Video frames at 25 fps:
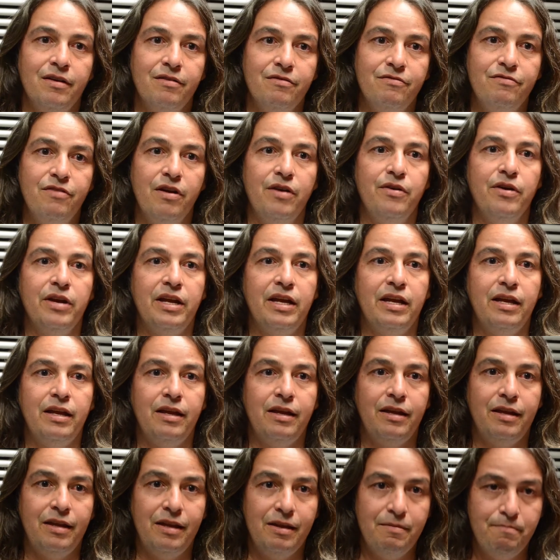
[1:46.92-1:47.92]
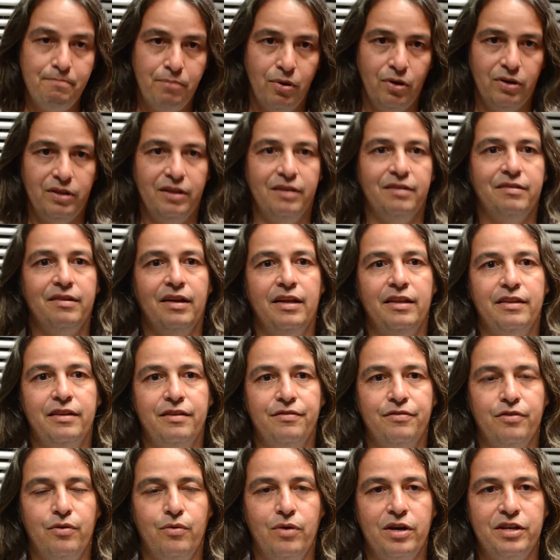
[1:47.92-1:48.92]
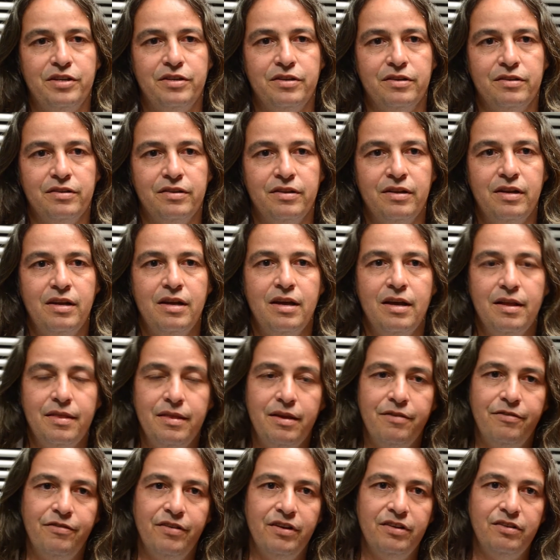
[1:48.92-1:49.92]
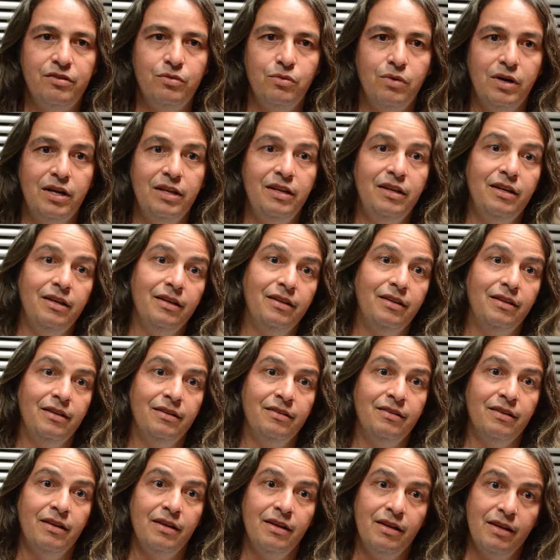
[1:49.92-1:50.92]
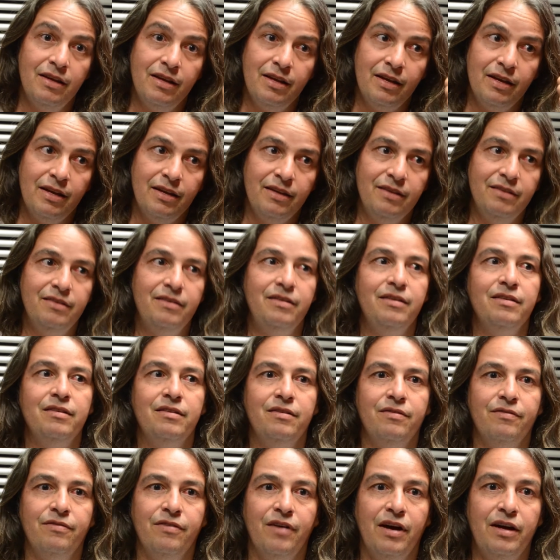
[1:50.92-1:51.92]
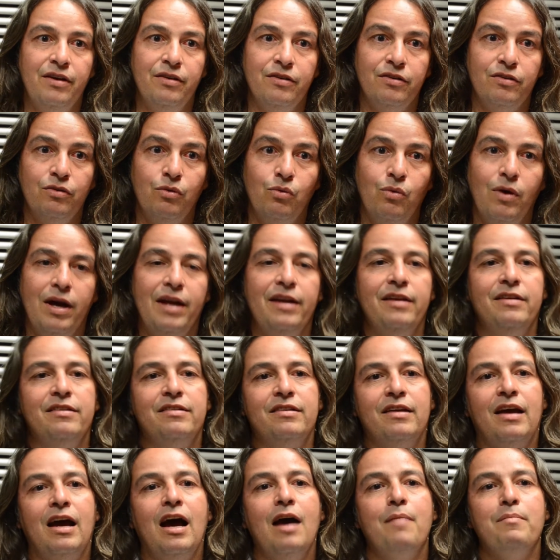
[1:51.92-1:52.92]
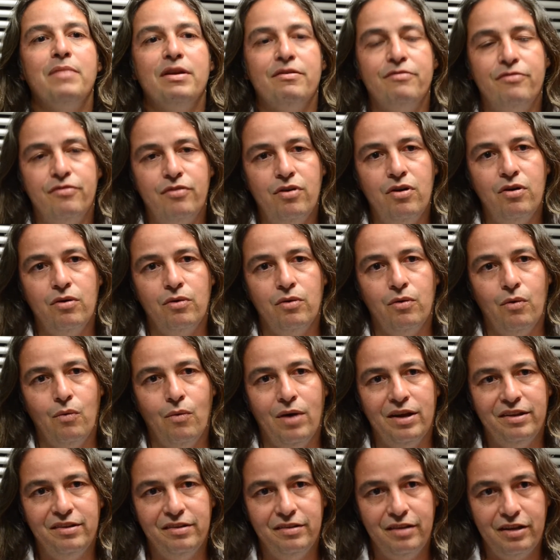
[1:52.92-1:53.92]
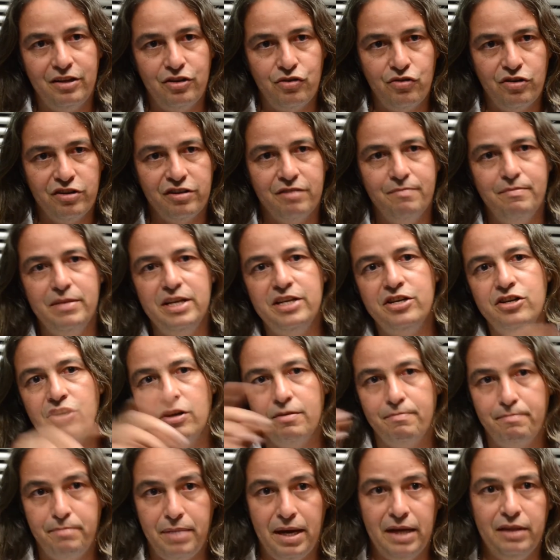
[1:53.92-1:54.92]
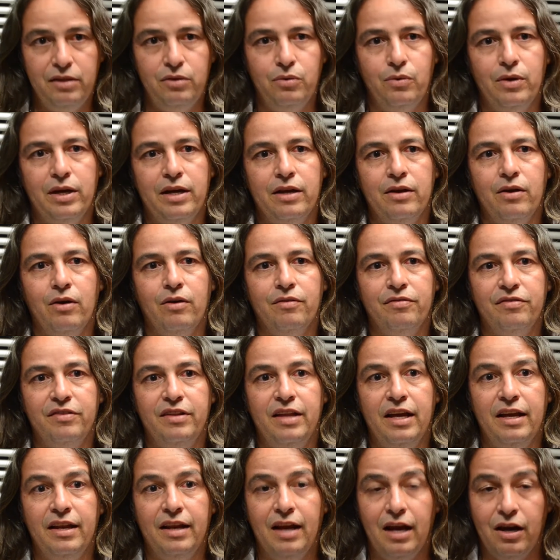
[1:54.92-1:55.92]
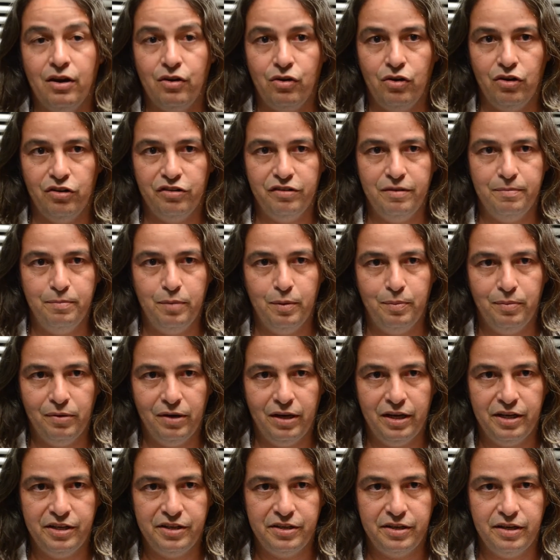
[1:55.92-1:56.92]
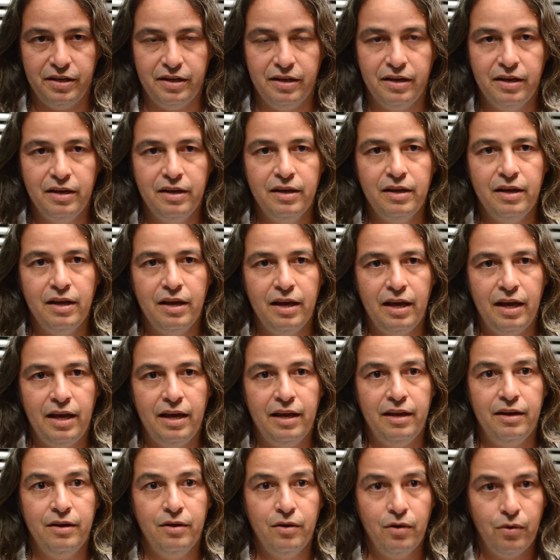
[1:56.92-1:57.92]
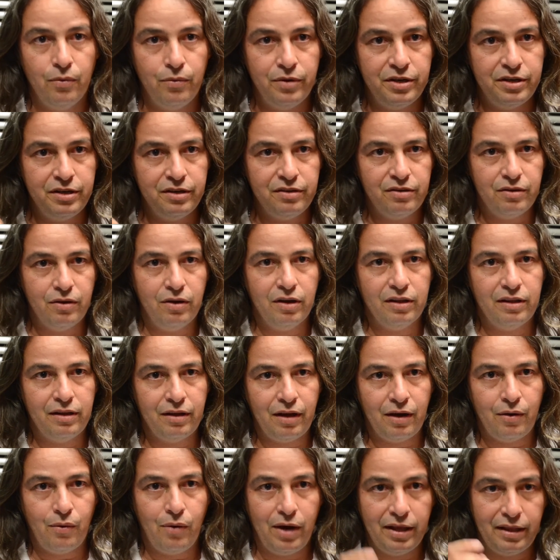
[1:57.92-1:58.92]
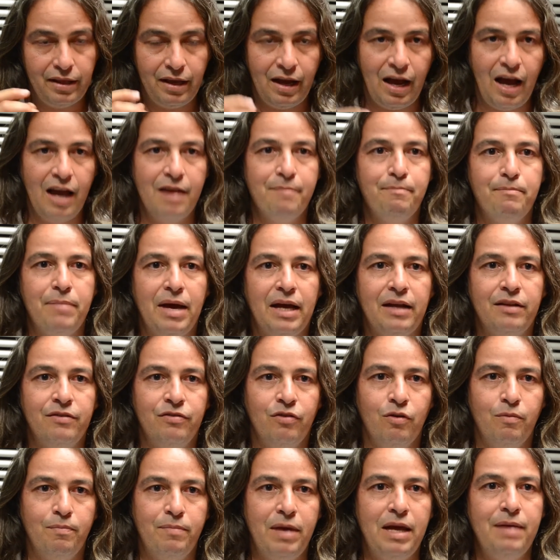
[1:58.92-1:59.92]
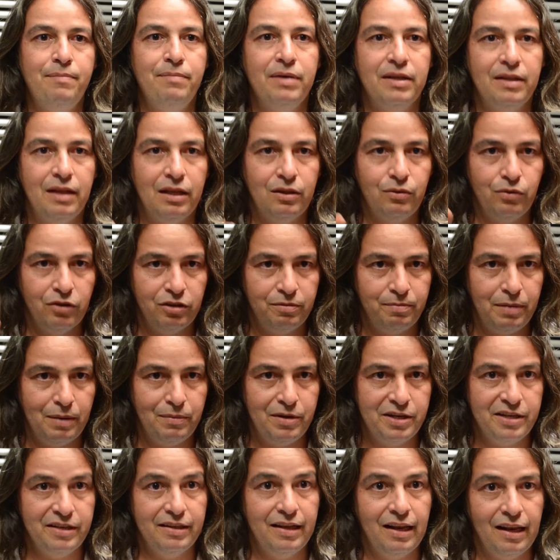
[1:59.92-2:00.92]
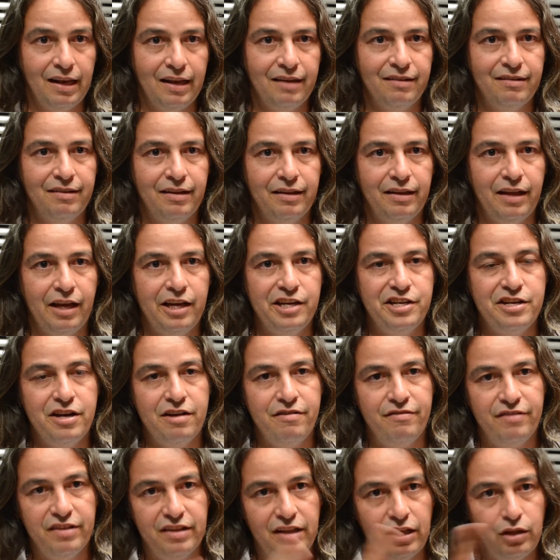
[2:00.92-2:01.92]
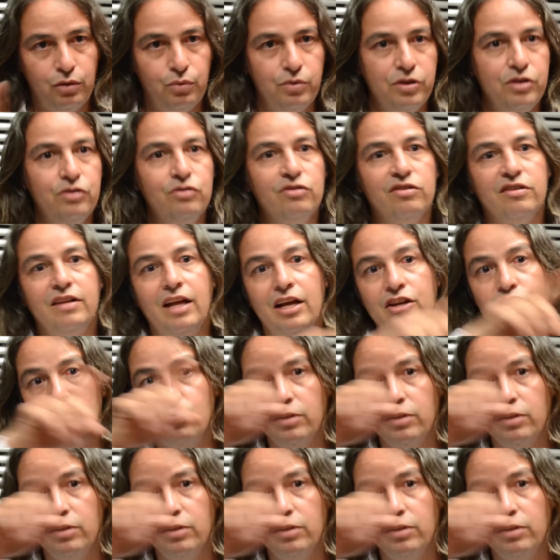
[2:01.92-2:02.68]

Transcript: very important scientific questions. The first one, is this virus, where is it coming from? What's the transmission pathway of them across the population? And we just got quite a high impactful paper that was published in the Lancet HIV that we use that to